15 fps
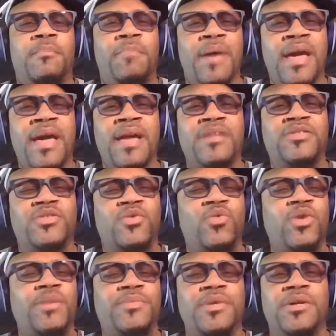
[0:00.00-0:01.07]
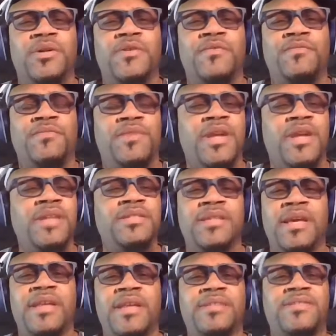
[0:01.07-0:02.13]
bad script of
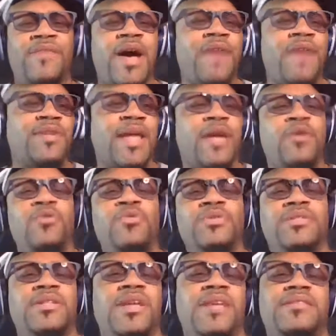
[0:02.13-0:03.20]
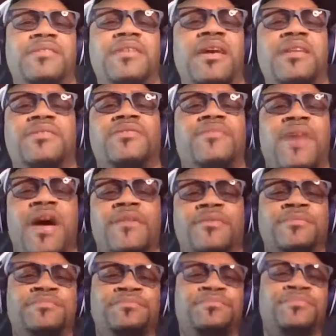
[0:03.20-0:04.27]
Designated Survivor. Like, who was the Designated
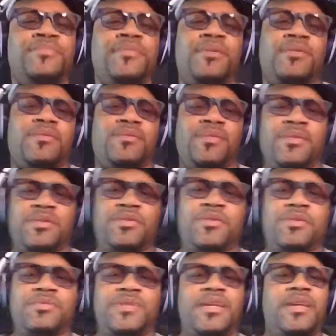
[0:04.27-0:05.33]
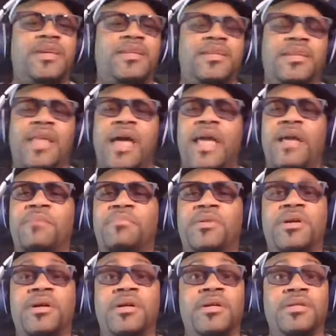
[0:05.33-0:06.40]
Survivor? You know what I'm saying? Like,
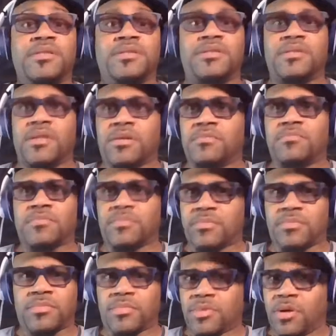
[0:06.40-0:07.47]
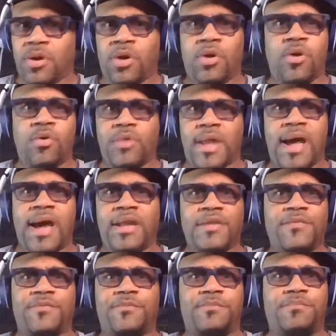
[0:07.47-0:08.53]
because the whole line
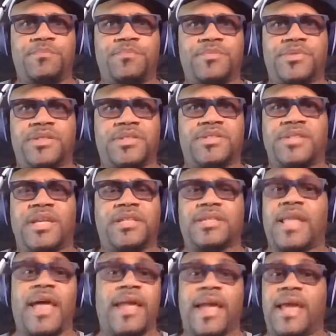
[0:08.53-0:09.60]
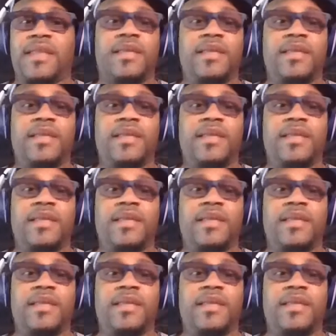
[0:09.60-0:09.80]
of success, like at